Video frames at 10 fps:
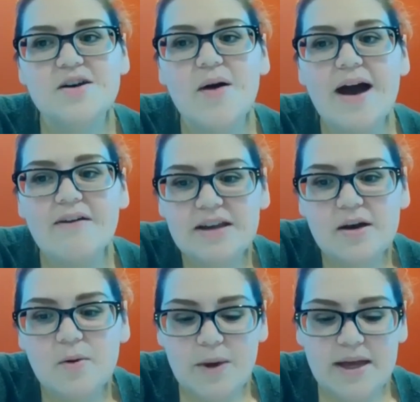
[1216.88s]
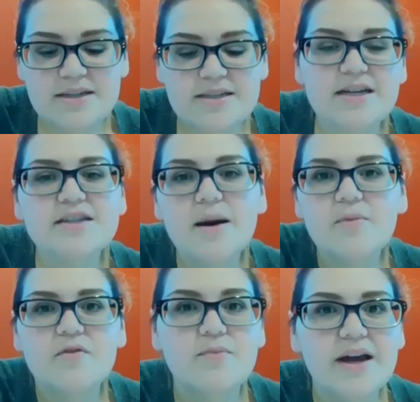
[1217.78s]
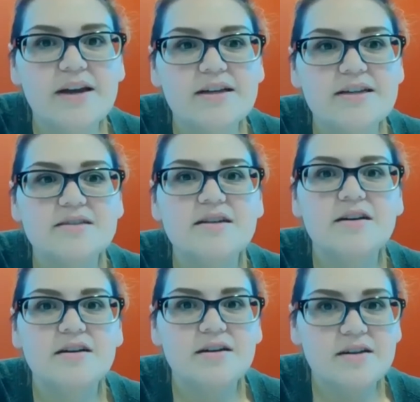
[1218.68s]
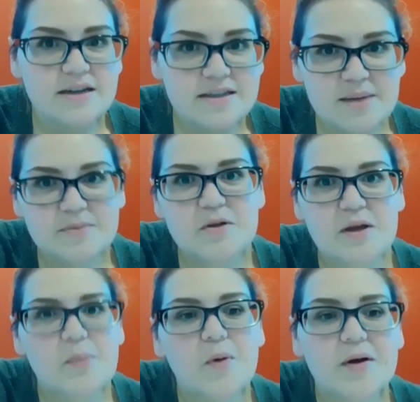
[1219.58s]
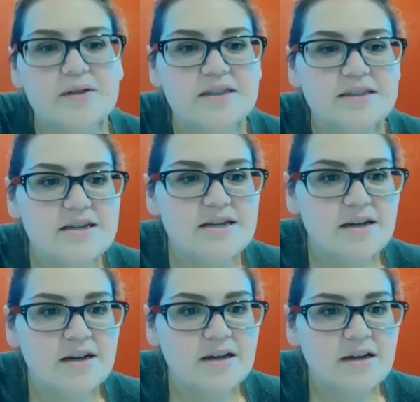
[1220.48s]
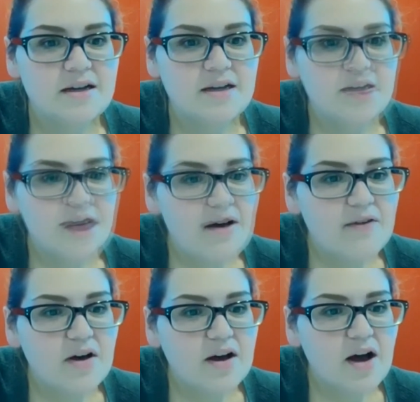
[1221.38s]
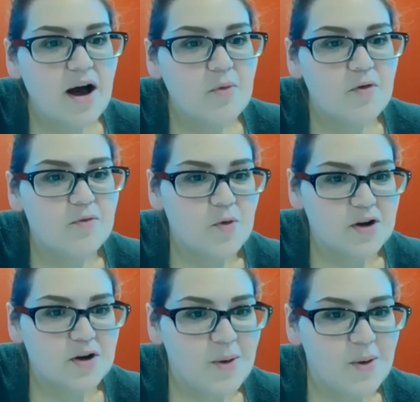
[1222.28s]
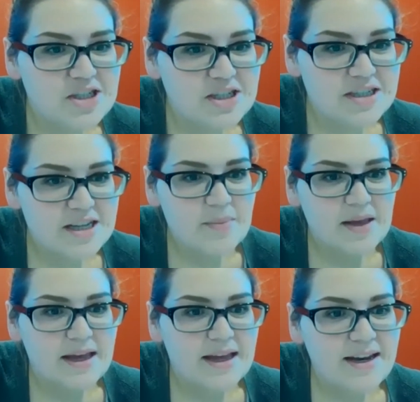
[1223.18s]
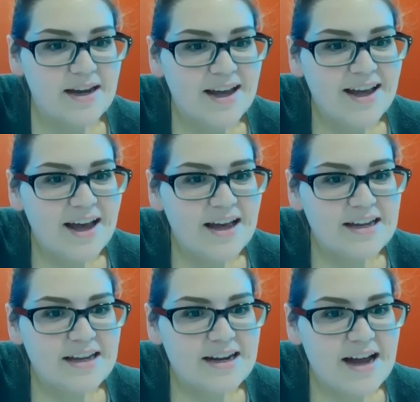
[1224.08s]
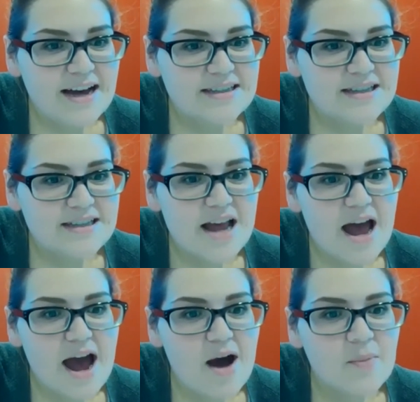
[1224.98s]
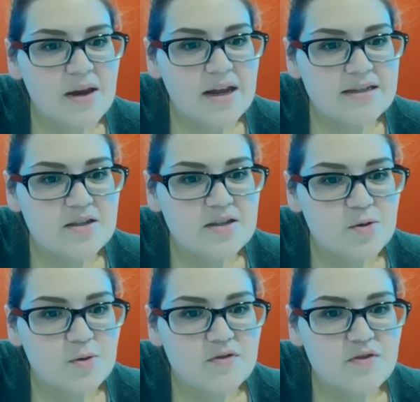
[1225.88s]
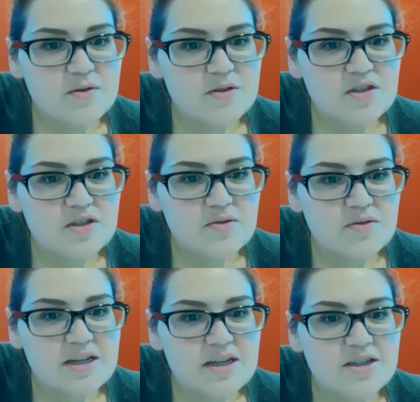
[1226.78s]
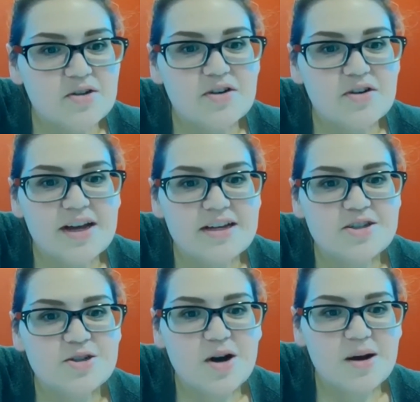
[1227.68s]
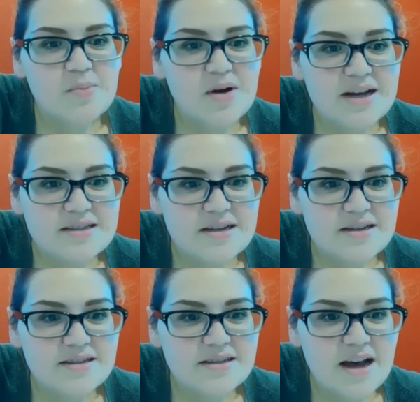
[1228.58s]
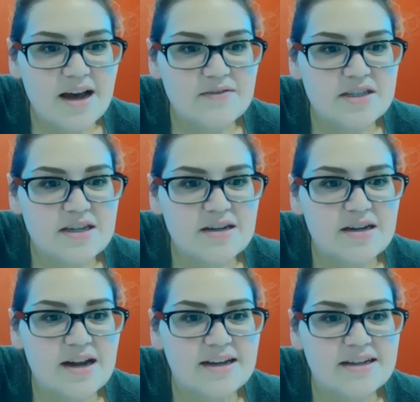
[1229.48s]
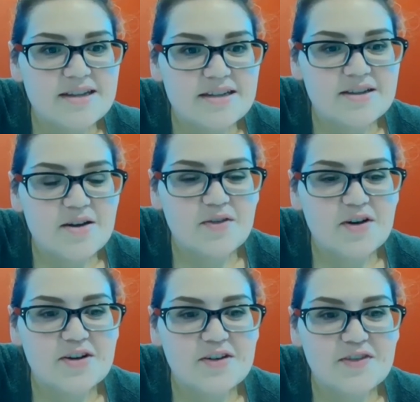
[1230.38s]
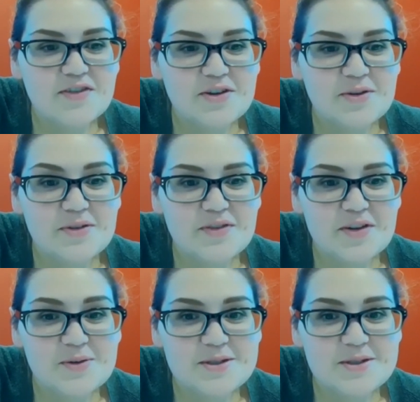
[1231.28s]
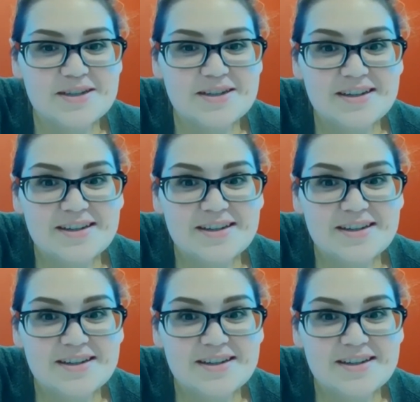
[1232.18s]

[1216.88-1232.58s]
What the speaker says: So having a way to stay top of mind is exceptionally important. So we have a couple more questions coming in. Anita asks, how many Zillow reviews do you need to create a strong presence? I've seen in excess of 150 reviews.